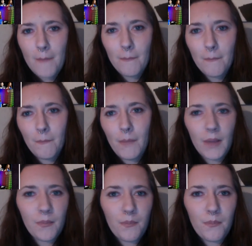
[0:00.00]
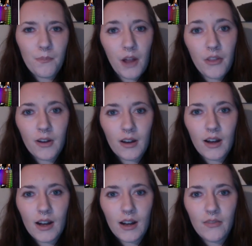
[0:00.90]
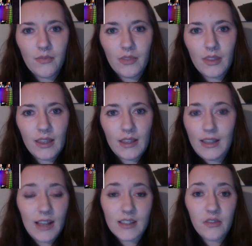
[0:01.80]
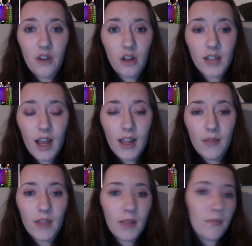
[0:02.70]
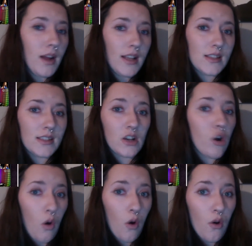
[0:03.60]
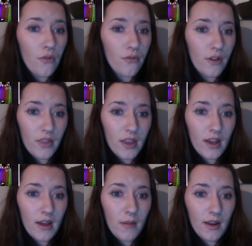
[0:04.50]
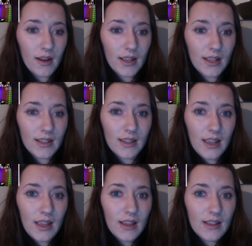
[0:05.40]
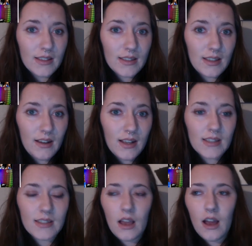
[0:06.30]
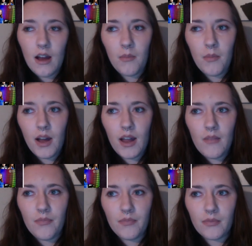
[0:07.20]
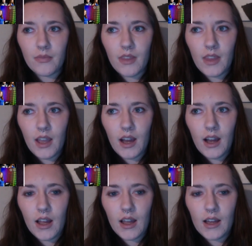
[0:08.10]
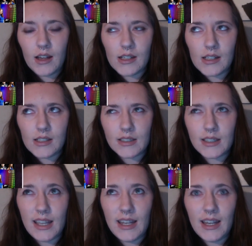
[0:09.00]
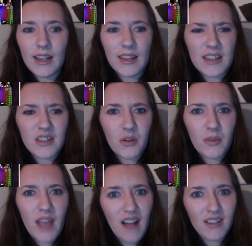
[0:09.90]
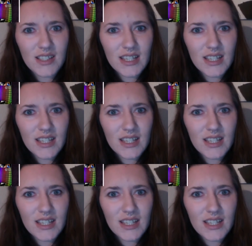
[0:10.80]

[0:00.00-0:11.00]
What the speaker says: Big Brother guest of all time? Like, mine's Nicole from the American series, but, Canadian, I guess it would be Allison.